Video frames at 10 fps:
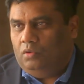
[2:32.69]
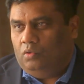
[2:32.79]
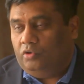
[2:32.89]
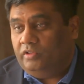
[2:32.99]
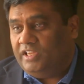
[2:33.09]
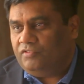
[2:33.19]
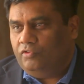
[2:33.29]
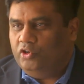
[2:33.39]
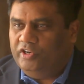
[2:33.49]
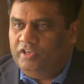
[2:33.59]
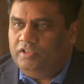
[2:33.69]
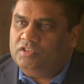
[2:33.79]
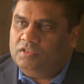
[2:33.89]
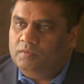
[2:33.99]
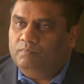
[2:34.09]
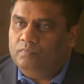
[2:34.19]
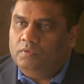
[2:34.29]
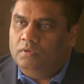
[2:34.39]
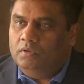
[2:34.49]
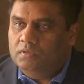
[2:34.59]
Over the next few years,
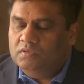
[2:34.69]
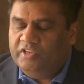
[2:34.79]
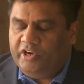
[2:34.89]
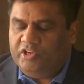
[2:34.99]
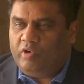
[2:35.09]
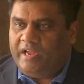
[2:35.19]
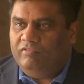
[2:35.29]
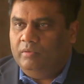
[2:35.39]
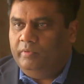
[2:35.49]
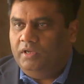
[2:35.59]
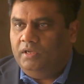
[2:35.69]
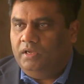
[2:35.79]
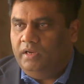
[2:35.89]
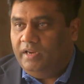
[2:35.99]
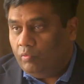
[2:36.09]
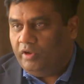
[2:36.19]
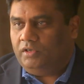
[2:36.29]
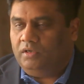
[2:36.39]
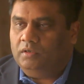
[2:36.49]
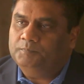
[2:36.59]
Zero UI will be an
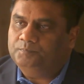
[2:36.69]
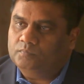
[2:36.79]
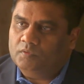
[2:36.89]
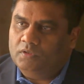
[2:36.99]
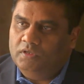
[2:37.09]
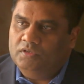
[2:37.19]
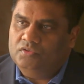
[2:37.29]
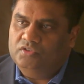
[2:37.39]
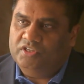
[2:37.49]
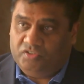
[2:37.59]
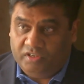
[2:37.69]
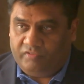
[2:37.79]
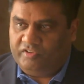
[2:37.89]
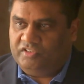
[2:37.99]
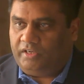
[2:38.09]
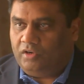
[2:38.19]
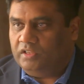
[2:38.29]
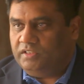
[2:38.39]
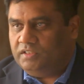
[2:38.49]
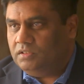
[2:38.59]
innovator in gesture interface
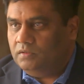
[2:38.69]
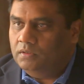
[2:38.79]
technologies.